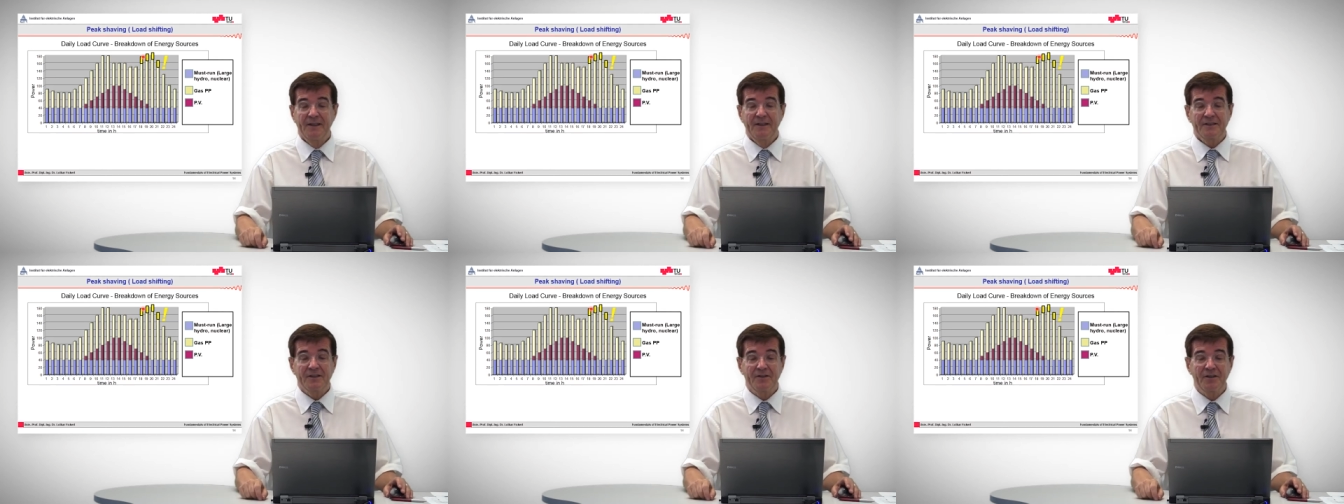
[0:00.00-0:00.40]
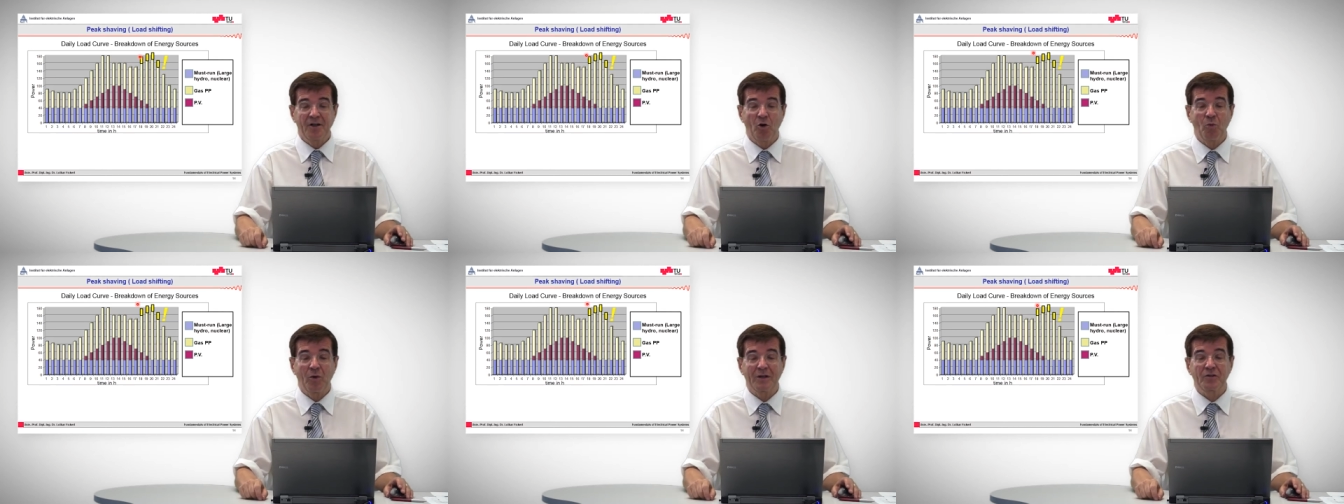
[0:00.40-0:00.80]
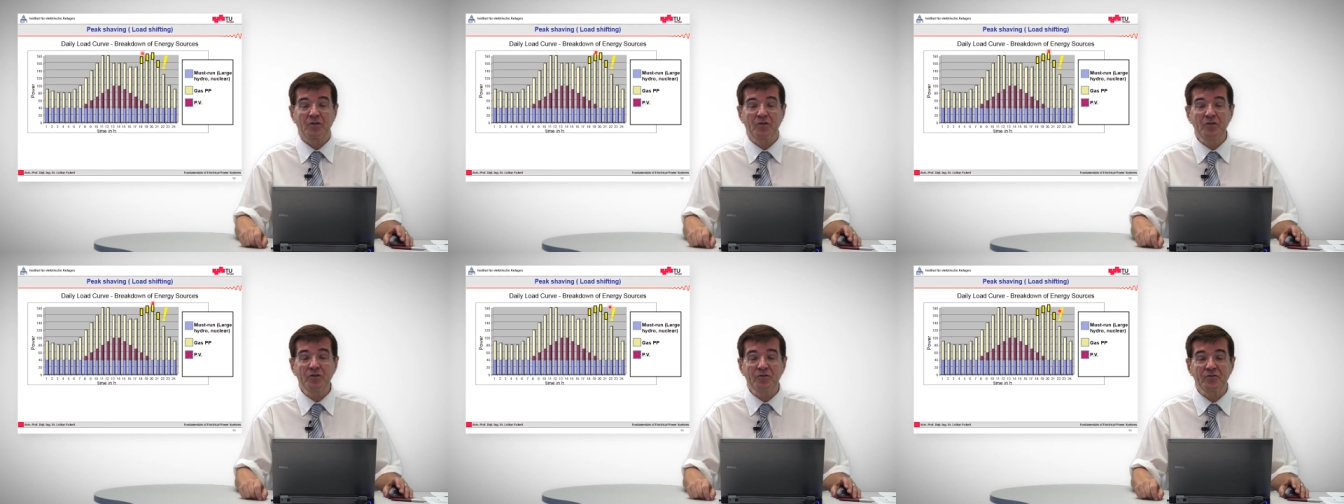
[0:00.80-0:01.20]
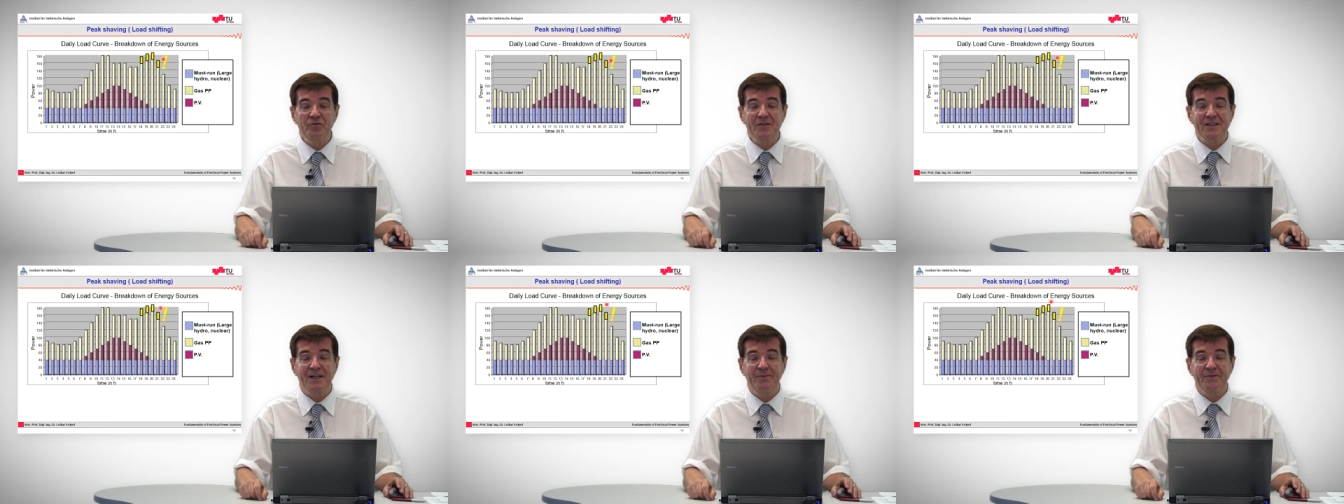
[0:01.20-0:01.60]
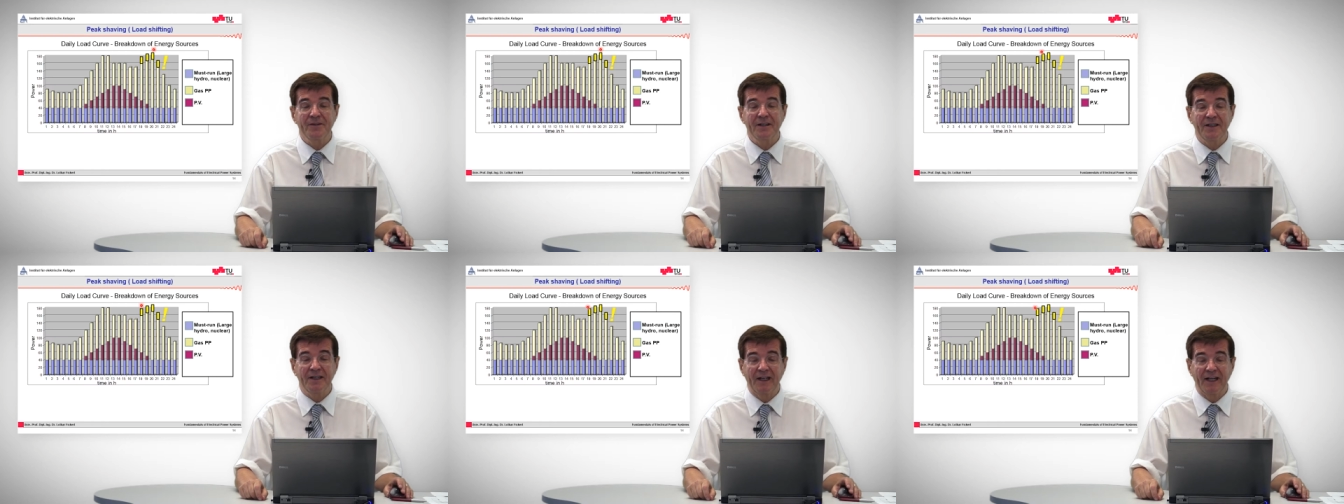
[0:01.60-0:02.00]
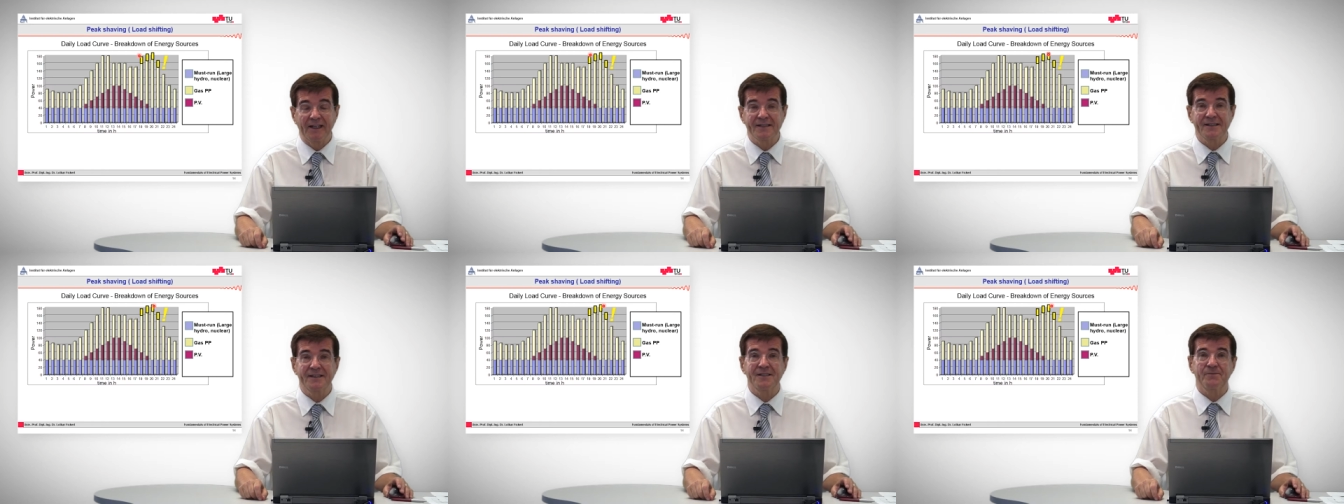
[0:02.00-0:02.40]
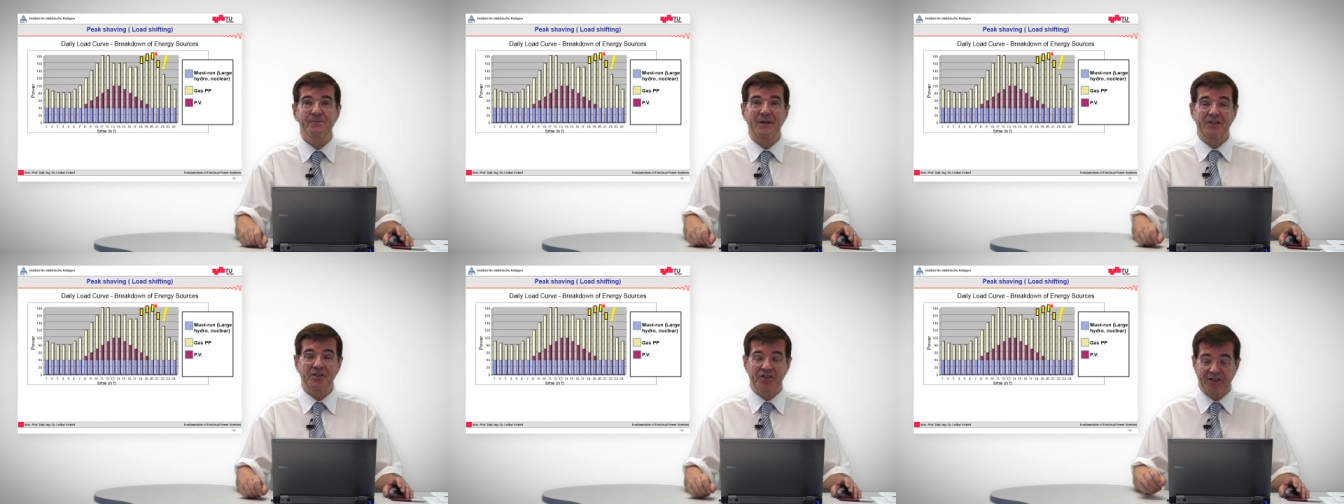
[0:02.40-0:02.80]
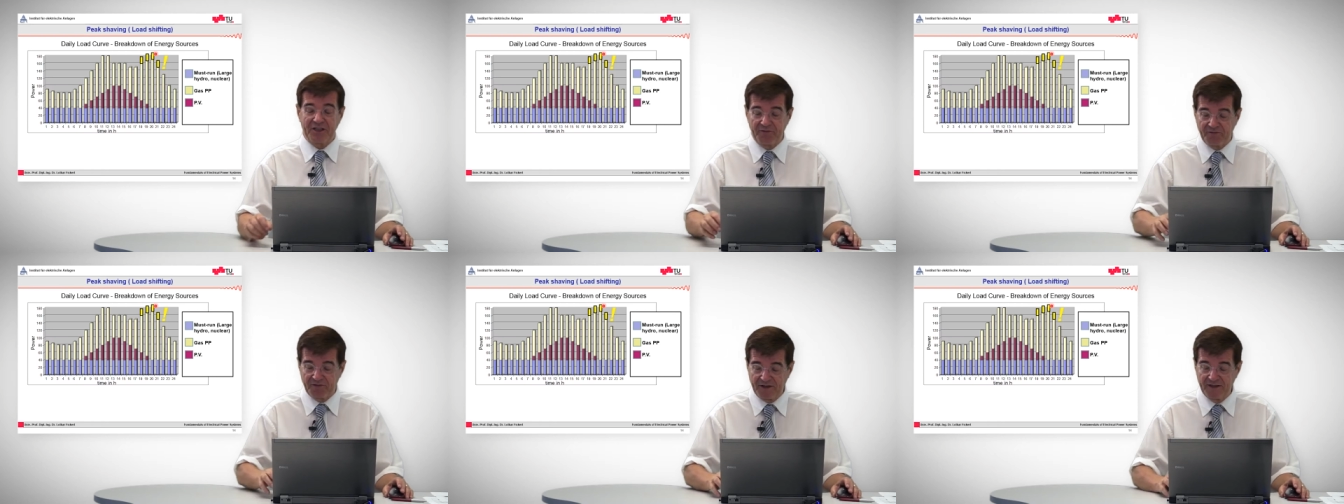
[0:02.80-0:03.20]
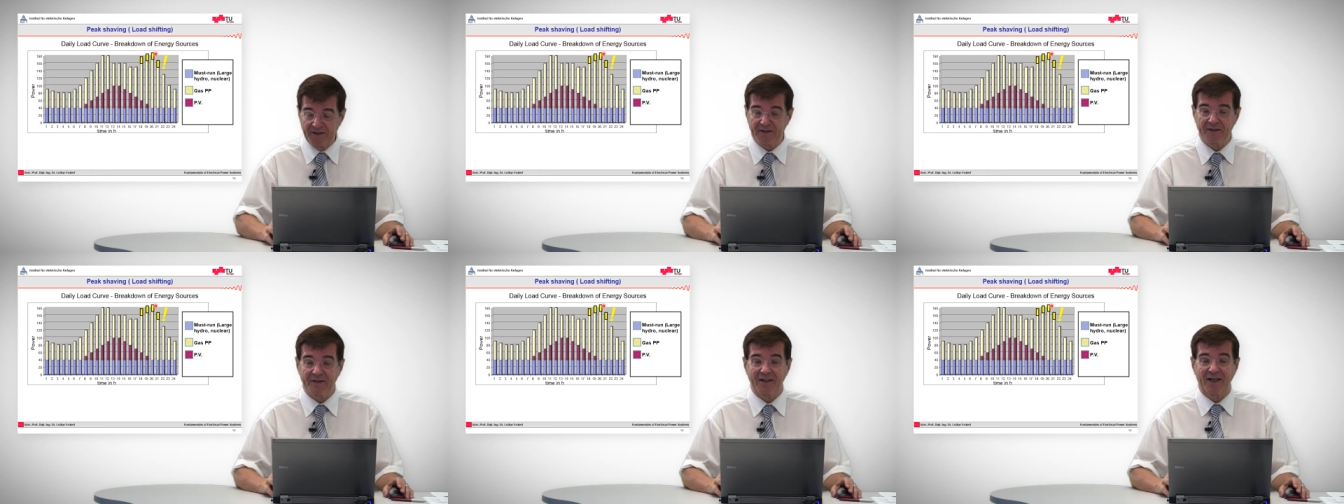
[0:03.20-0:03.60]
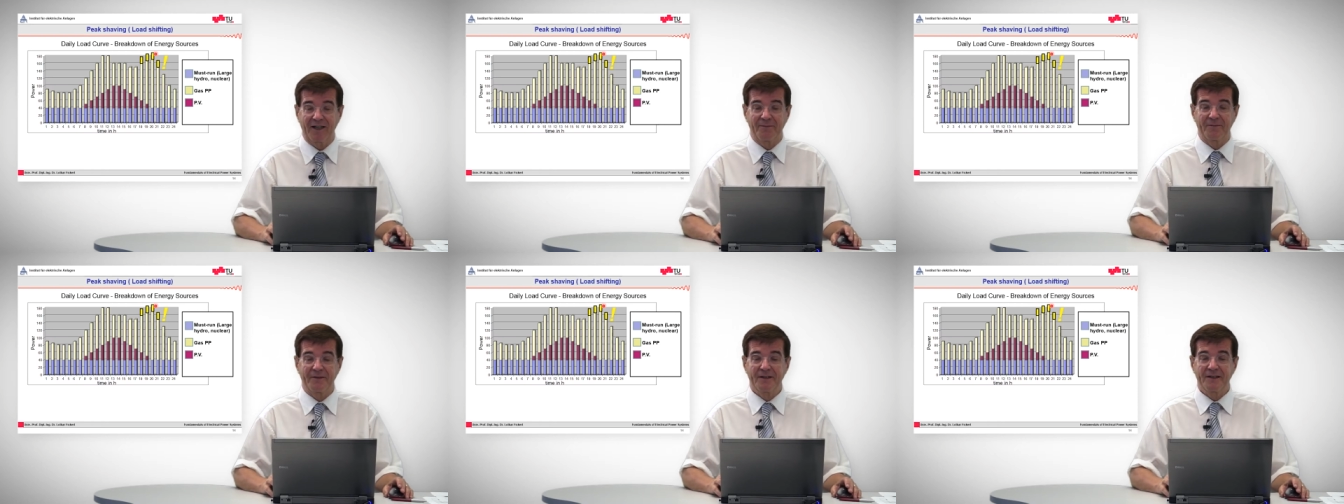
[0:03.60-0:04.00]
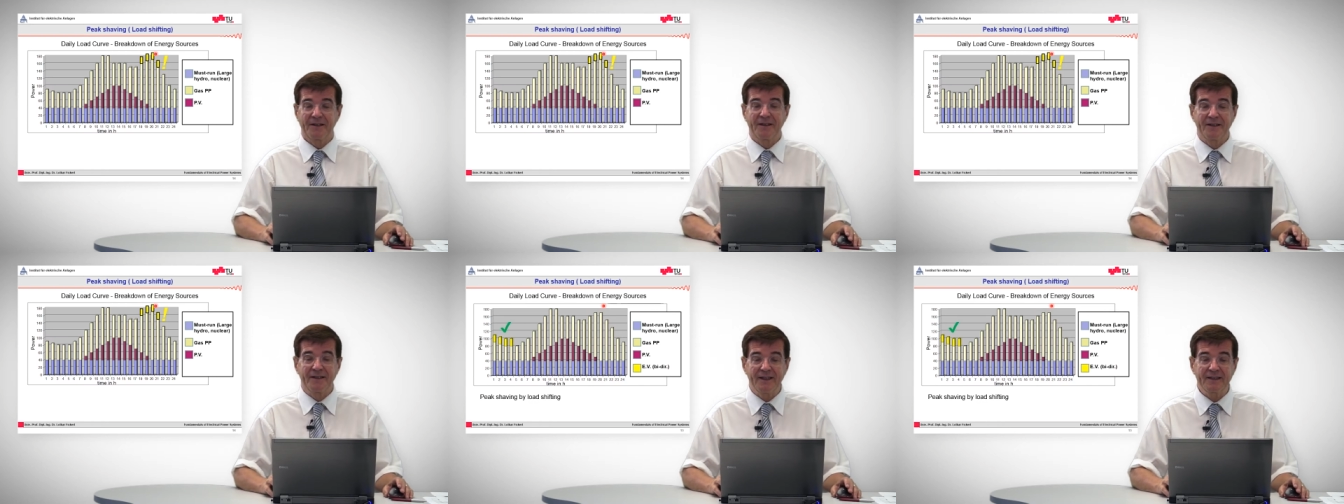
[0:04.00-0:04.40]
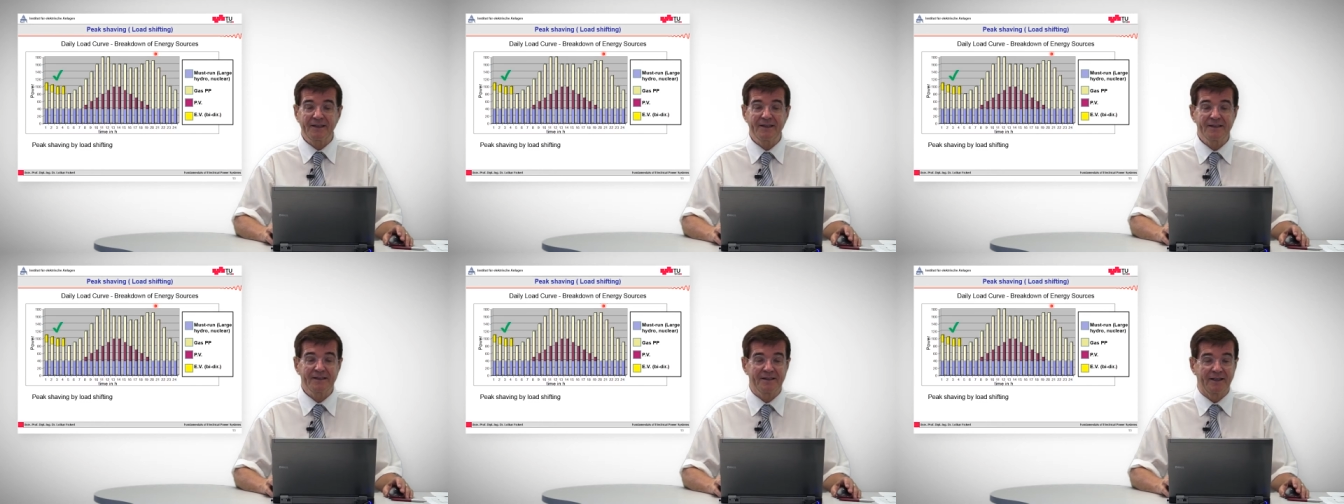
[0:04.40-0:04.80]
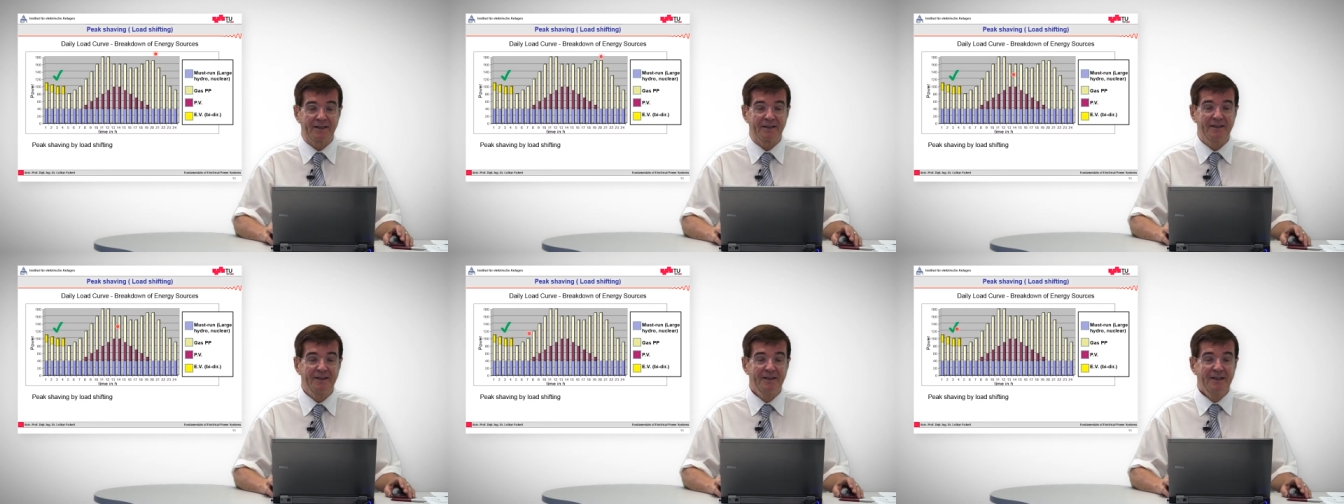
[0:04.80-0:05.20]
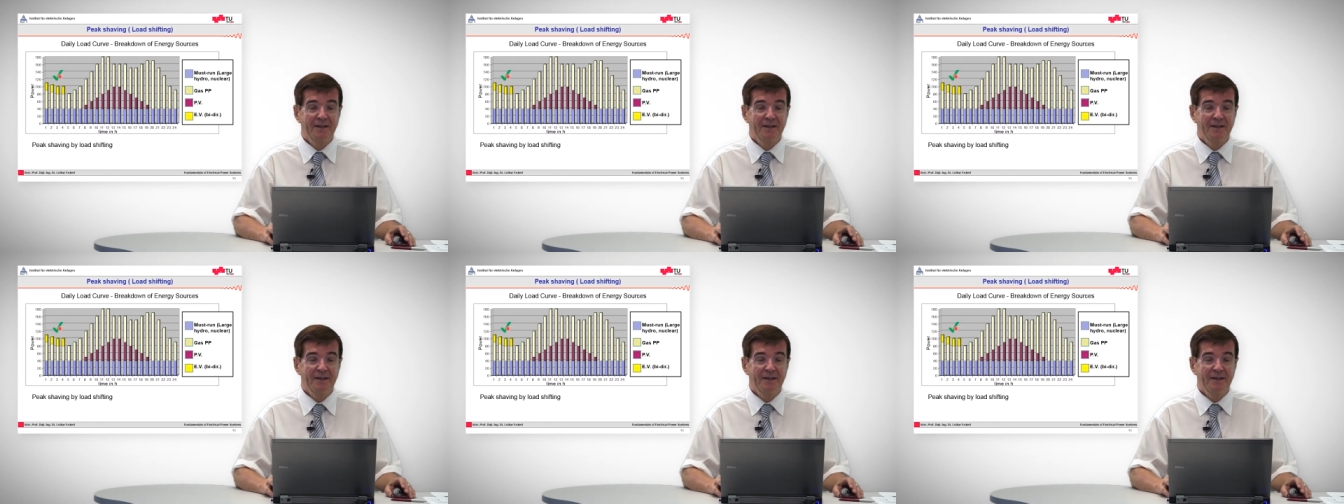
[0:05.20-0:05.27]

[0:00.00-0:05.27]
So now one could do something against this by shifting the time, and that is done